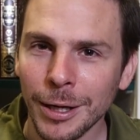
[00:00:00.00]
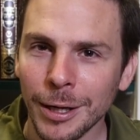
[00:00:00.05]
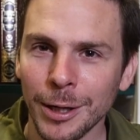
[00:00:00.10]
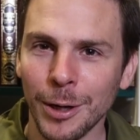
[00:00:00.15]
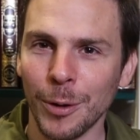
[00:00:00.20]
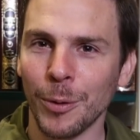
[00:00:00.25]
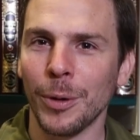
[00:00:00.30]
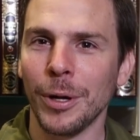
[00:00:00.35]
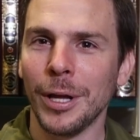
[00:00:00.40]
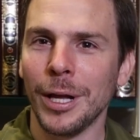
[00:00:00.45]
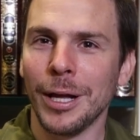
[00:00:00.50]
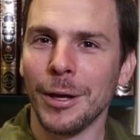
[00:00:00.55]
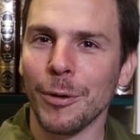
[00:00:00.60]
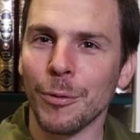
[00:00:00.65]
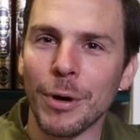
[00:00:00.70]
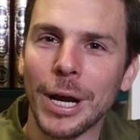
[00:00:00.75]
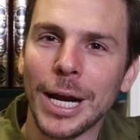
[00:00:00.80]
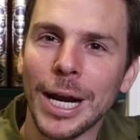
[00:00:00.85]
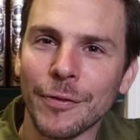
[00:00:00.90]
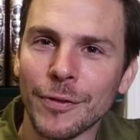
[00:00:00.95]

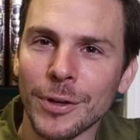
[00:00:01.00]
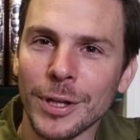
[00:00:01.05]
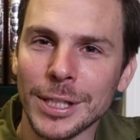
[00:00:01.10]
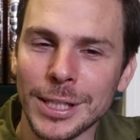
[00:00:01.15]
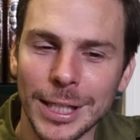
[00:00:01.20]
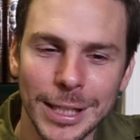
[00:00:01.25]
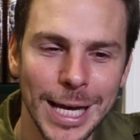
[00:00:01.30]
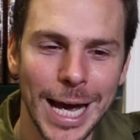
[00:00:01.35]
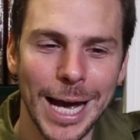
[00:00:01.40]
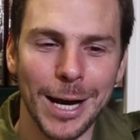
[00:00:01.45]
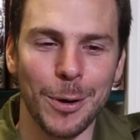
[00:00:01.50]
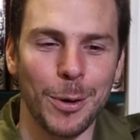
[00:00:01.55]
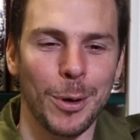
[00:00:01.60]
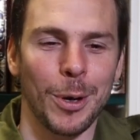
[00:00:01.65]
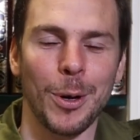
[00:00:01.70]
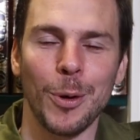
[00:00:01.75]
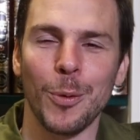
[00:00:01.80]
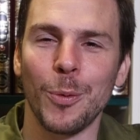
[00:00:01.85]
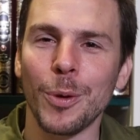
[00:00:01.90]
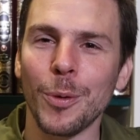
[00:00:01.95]
Right after this attack,
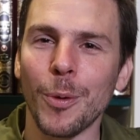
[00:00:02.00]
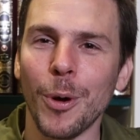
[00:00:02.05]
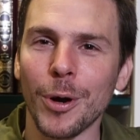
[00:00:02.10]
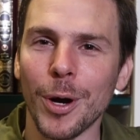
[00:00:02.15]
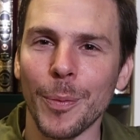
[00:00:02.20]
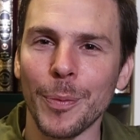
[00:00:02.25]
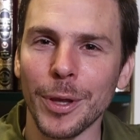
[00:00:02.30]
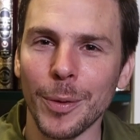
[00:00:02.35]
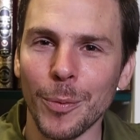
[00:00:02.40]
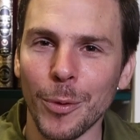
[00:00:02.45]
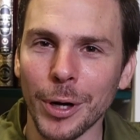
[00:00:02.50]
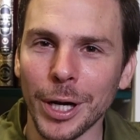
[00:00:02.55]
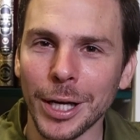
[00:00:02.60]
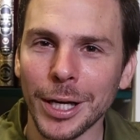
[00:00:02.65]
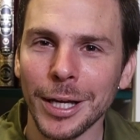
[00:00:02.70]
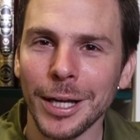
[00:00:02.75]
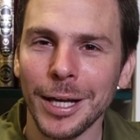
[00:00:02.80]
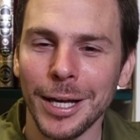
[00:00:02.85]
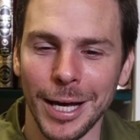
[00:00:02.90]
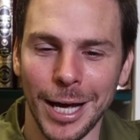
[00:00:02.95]
we woke up in the
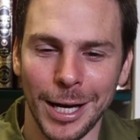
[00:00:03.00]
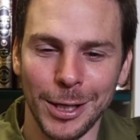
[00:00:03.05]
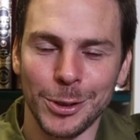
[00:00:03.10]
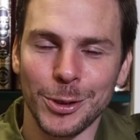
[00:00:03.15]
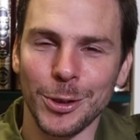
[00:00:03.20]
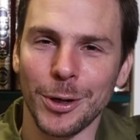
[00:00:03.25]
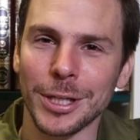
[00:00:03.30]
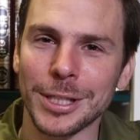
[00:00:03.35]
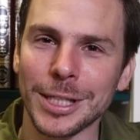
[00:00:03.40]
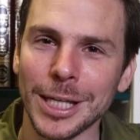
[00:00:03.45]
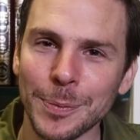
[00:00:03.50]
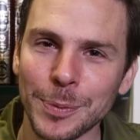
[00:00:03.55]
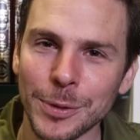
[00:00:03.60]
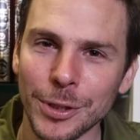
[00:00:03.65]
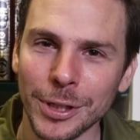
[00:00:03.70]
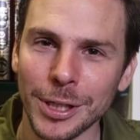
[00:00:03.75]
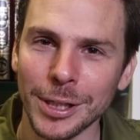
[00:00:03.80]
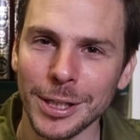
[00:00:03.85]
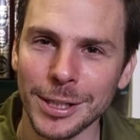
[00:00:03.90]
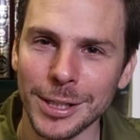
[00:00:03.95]
morning and he started saying
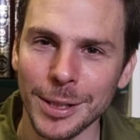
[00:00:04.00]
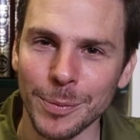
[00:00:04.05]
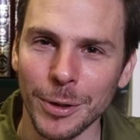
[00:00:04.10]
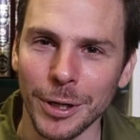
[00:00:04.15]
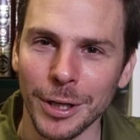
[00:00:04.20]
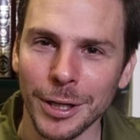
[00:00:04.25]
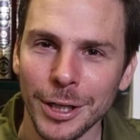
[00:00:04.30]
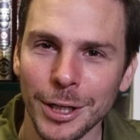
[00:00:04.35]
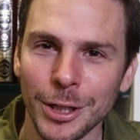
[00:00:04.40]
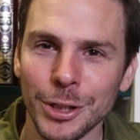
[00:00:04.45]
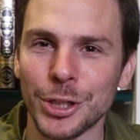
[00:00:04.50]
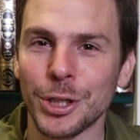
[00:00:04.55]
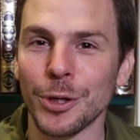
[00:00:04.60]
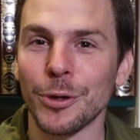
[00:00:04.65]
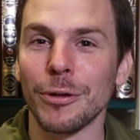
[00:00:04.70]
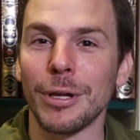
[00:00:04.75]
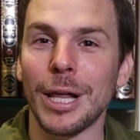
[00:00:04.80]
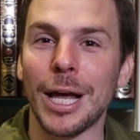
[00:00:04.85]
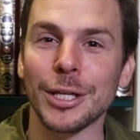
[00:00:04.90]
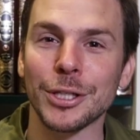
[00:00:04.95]
Psukei de Zimra.
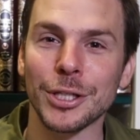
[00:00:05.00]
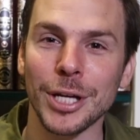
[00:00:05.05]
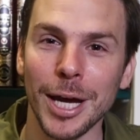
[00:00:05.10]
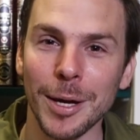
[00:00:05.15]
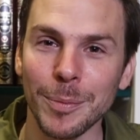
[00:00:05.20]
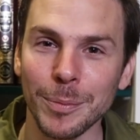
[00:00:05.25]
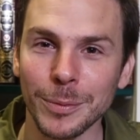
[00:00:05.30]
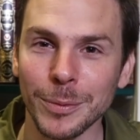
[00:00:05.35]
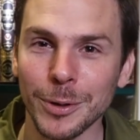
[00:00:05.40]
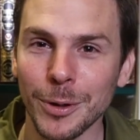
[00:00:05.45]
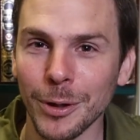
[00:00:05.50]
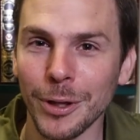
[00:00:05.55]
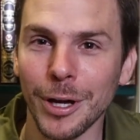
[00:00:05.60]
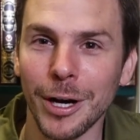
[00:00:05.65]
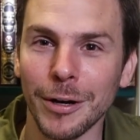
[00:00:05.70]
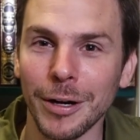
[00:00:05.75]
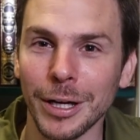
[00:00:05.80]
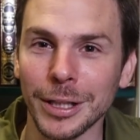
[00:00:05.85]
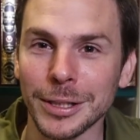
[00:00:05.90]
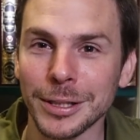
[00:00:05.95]
Shiru LaHashem, Kol
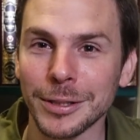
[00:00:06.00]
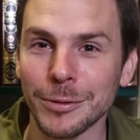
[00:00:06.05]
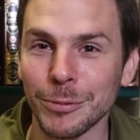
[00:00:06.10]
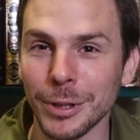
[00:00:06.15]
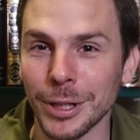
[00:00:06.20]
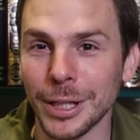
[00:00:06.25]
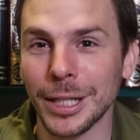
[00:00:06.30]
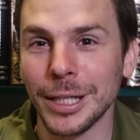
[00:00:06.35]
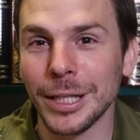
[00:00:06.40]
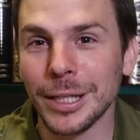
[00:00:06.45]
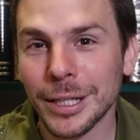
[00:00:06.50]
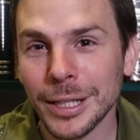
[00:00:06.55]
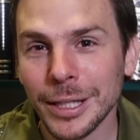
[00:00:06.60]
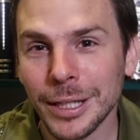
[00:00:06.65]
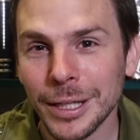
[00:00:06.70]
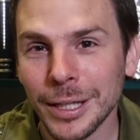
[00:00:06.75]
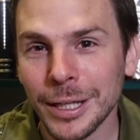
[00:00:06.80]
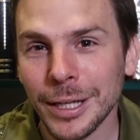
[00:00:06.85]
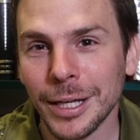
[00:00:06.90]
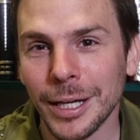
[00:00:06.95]
Haaretz. Really?
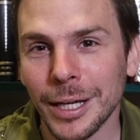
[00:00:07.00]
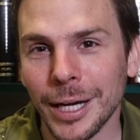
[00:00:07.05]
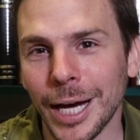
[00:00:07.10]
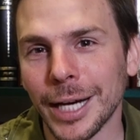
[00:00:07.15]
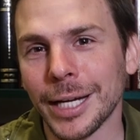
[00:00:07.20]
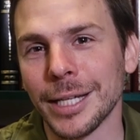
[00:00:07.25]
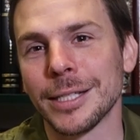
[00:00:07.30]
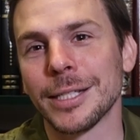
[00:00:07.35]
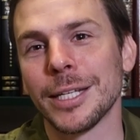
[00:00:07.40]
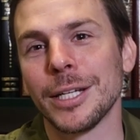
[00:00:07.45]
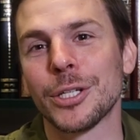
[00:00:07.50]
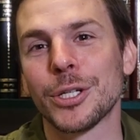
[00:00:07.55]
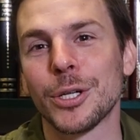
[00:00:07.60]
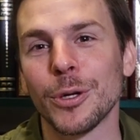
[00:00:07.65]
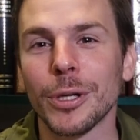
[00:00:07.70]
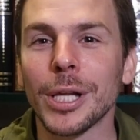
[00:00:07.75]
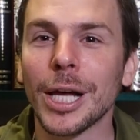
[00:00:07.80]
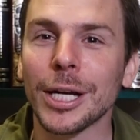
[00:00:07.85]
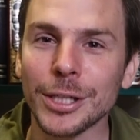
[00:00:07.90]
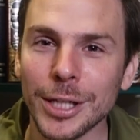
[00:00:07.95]
I can say
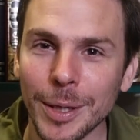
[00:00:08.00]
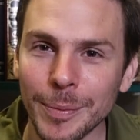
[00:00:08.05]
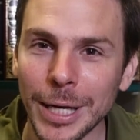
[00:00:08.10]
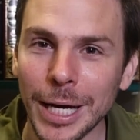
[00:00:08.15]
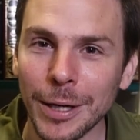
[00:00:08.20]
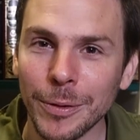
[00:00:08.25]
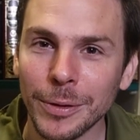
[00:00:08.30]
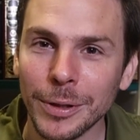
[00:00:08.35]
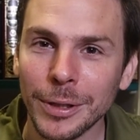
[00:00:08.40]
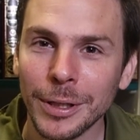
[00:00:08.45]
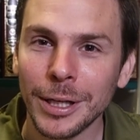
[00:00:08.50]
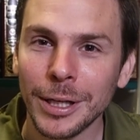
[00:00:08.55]
Shiru LaHashem now?